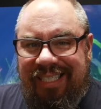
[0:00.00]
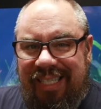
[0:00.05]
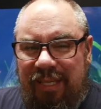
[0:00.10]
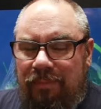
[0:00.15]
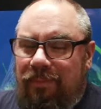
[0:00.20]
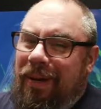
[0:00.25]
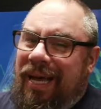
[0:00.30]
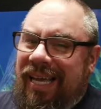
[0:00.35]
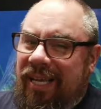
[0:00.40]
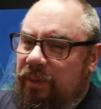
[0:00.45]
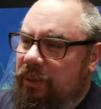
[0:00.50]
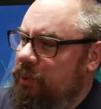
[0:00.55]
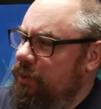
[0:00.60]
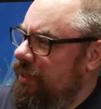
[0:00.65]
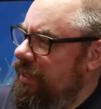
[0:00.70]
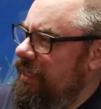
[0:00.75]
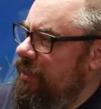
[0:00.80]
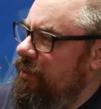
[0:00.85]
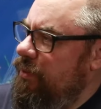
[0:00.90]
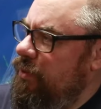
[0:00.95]
is the Bio
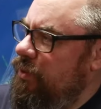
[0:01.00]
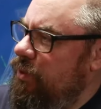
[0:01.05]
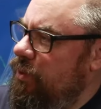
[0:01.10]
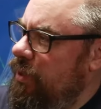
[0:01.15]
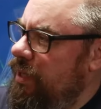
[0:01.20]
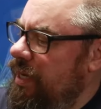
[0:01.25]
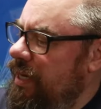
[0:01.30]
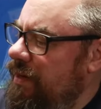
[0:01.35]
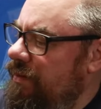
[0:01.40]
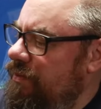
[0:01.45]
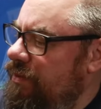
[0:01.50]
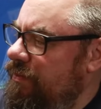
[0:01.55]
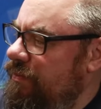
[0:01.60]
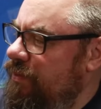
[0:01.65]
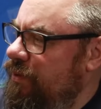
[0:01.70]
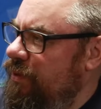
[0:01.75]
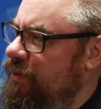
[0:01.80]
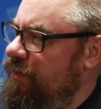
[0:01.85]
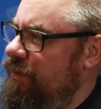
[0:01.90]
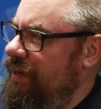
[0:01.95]
C O two kit from
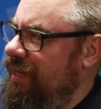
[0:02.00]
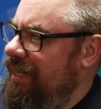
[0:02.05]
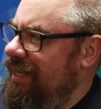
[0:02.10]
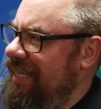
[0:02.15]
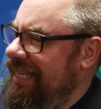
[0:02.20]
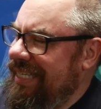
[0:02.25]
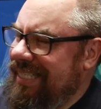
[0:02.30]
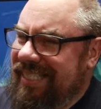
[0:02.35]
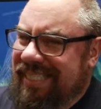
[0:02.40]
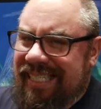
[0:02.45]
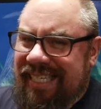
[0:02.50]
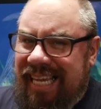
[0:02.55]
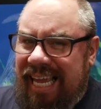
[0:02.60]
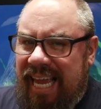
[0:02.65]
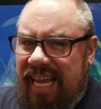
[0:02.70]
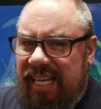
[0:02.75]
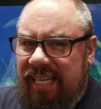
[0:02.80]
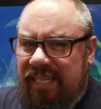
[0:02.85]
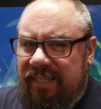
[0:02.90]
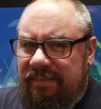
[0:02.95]
Fluval. It's the
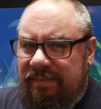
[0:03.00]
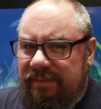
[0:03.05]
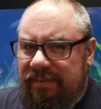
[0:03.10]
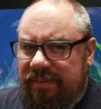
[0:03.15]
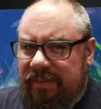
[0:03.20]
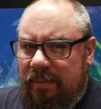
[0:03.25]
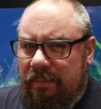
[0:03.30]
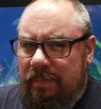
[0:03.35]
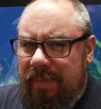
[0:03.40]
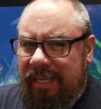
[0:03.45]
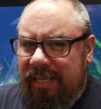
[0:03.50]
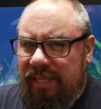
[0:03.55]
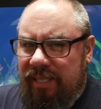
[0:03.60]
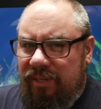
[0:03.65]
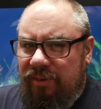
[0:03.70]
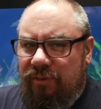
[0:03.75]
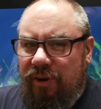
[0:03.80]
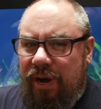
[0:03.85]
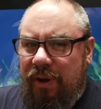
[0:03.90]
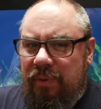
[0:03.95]
kind of
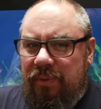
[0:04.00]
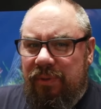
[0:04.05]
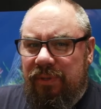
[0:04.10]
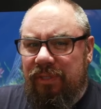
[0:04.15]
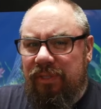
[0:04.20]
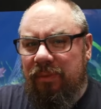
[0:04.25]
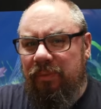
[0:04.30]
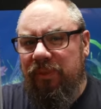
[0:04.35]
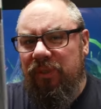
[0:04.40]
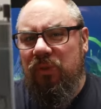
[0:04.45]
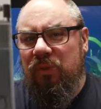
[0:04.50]
middle ground